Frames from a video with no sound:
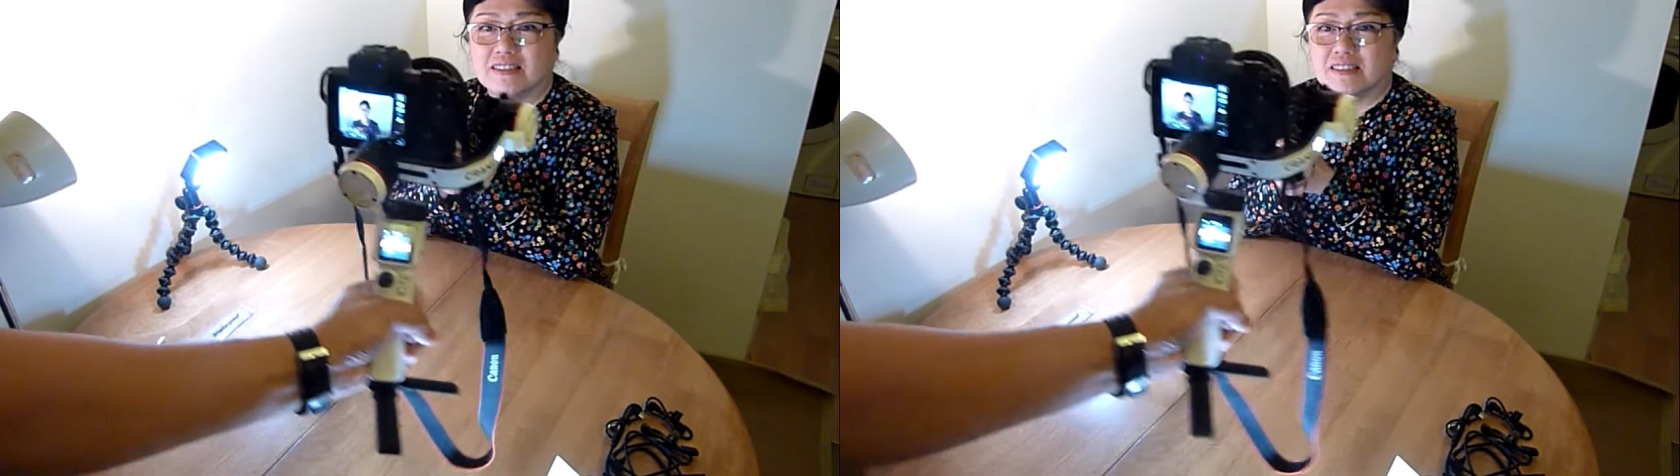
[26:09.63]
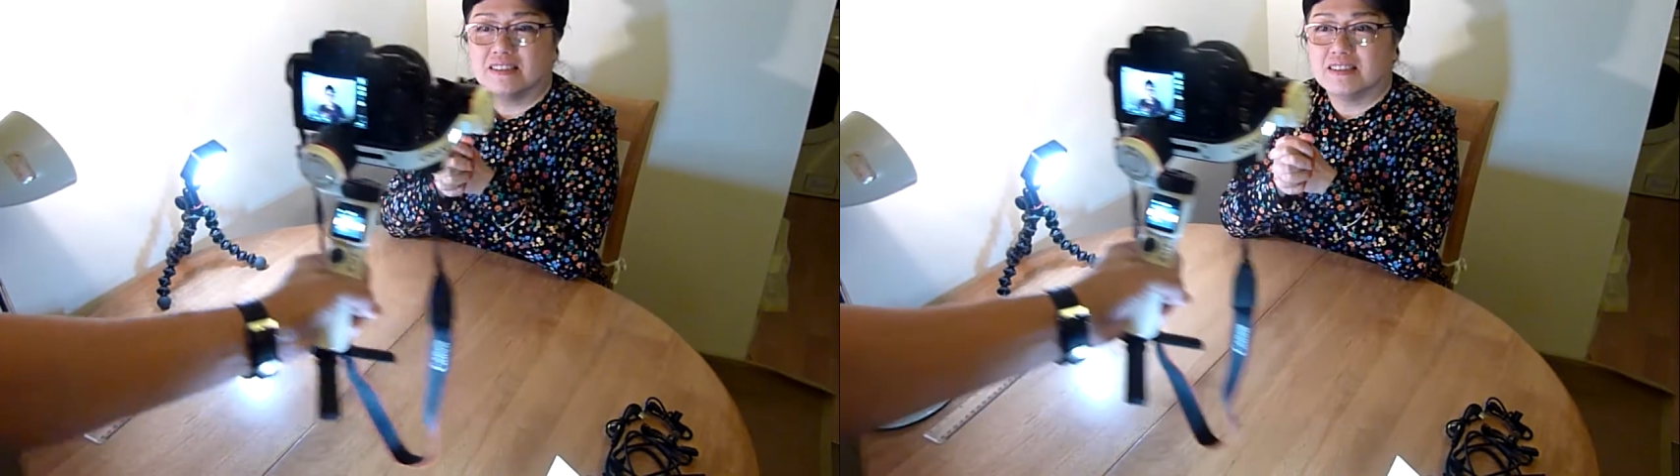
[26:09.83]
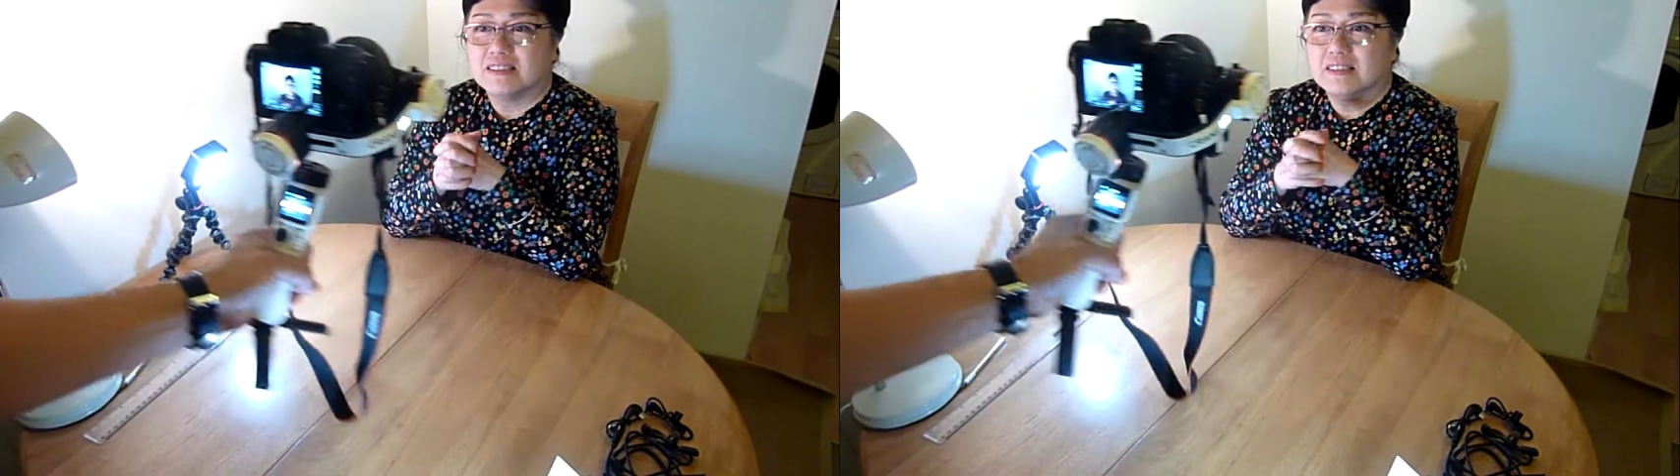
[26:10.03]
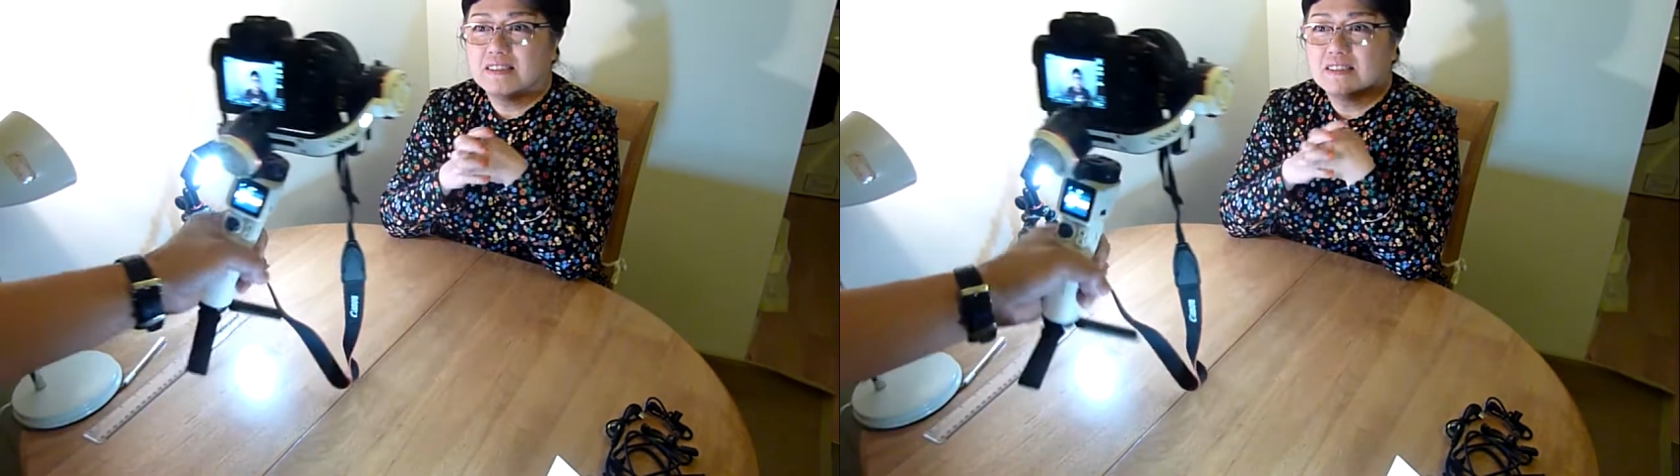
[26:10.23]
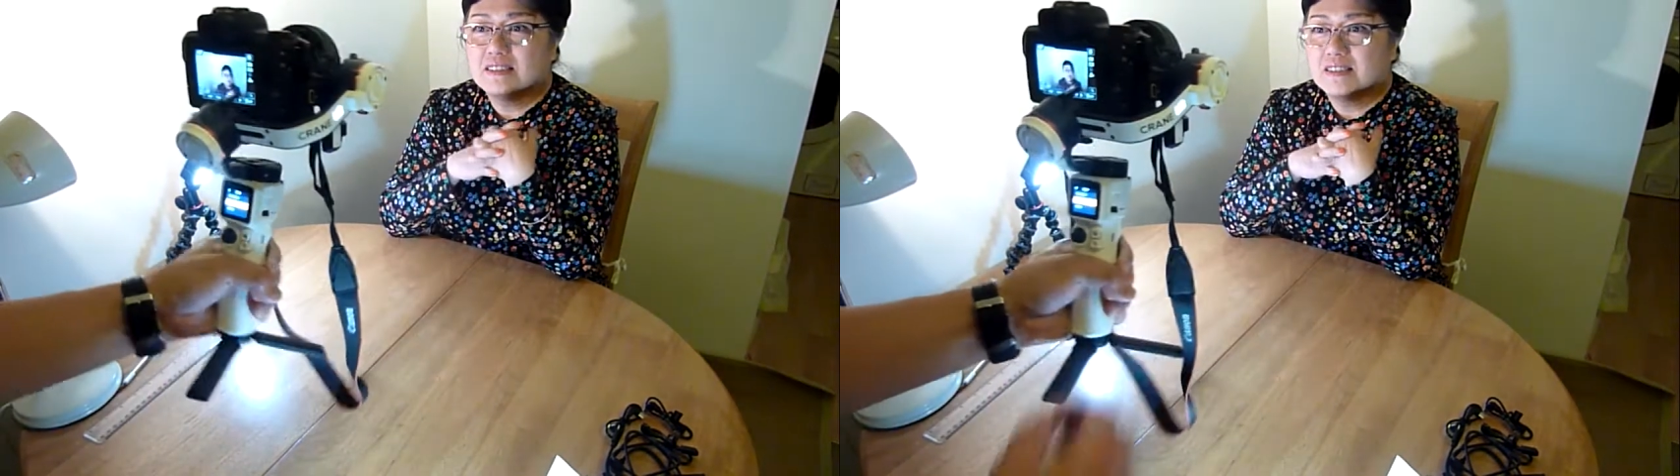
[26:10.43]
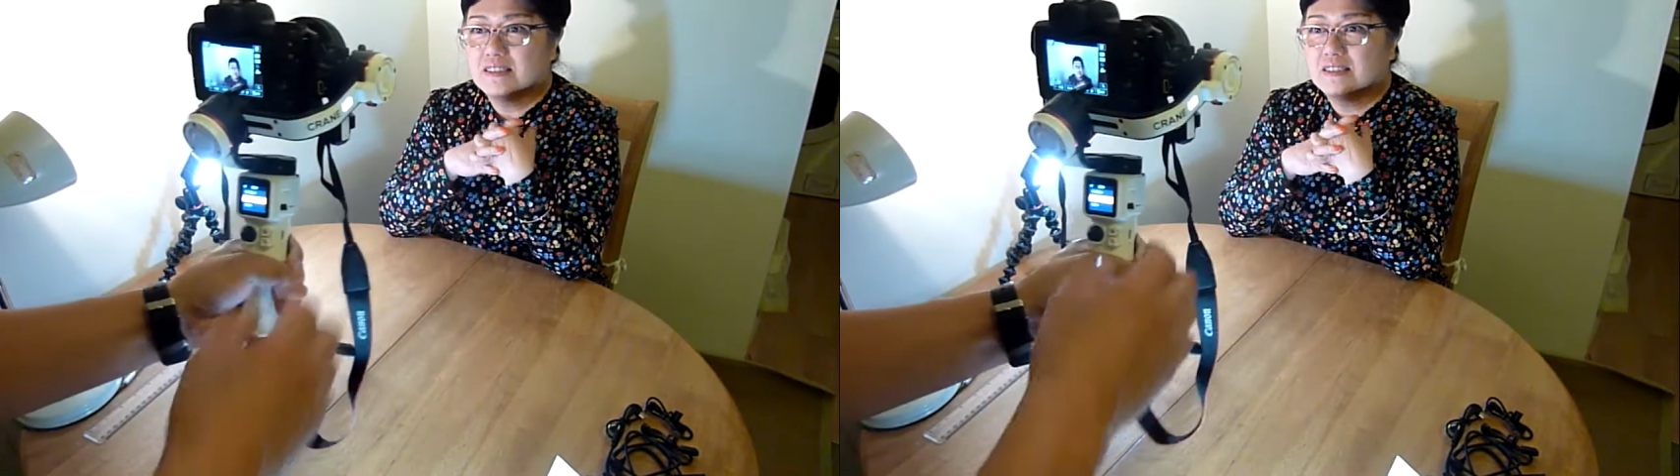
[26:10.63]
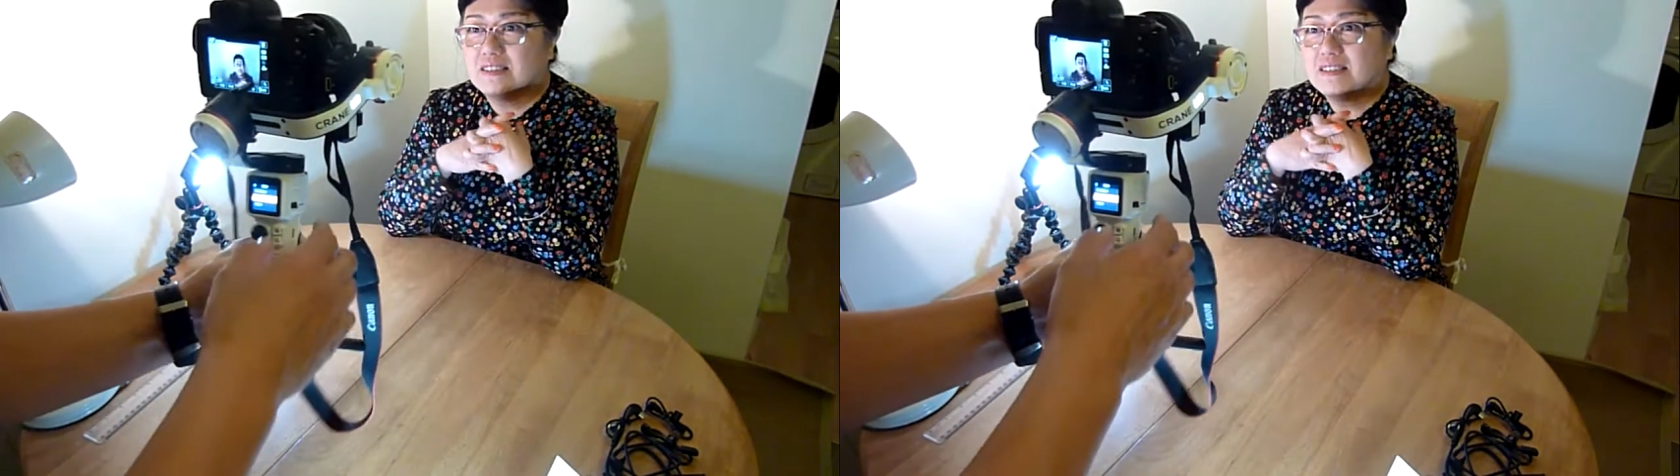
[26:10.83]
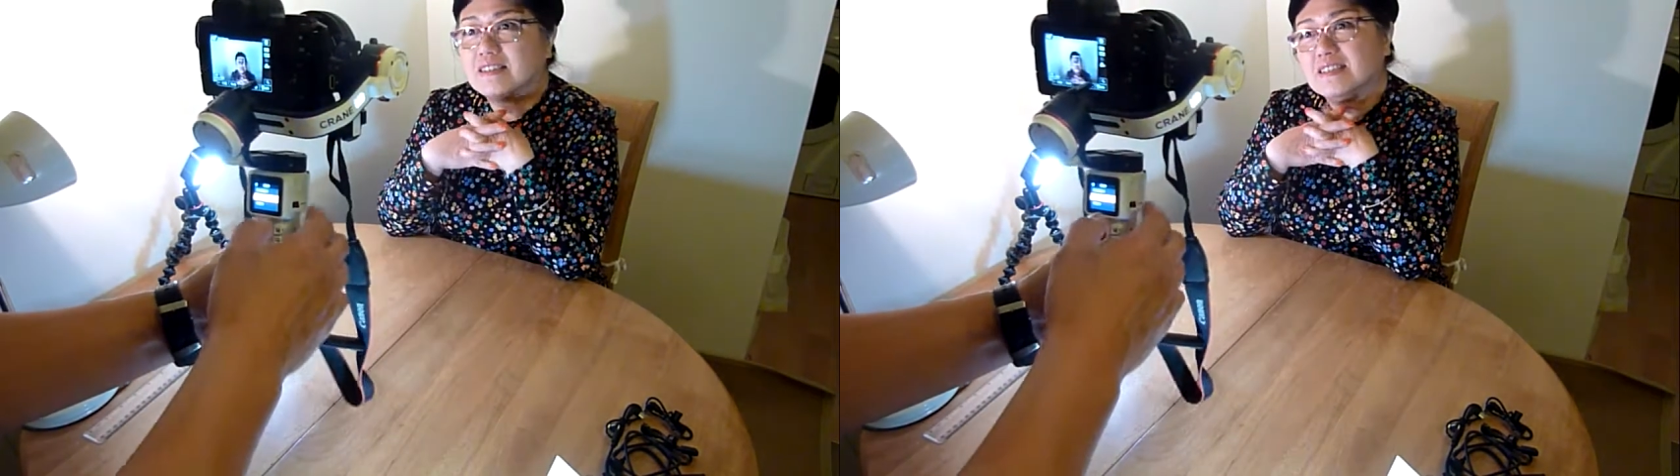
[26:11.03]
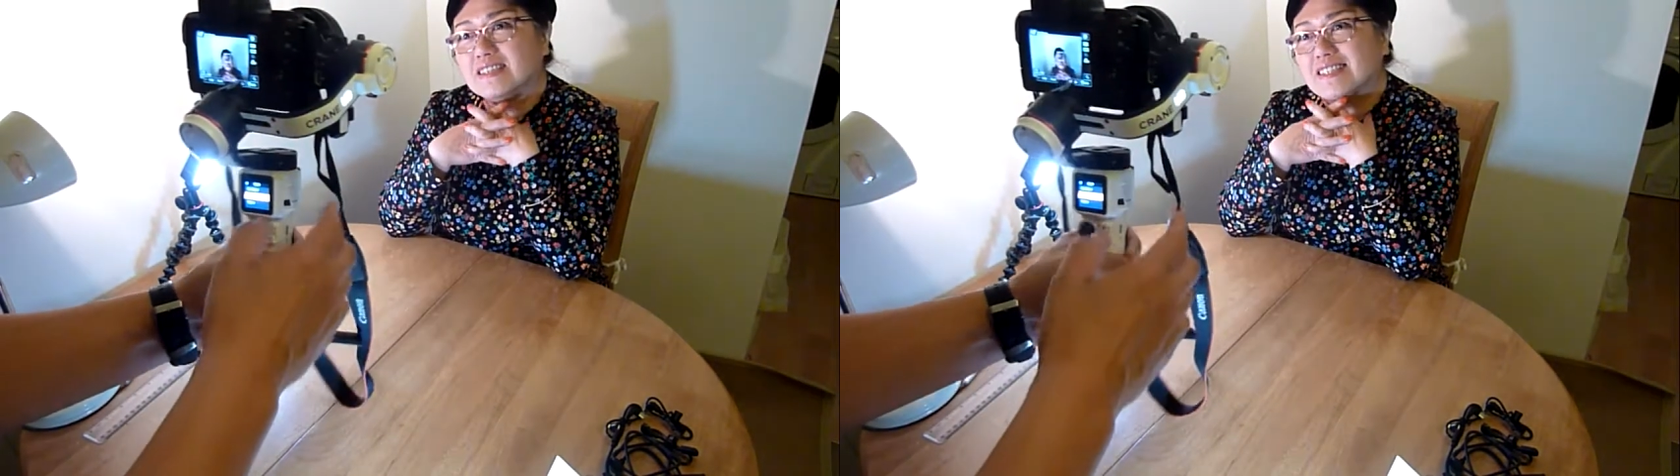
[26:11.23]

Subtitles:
That's that one. So that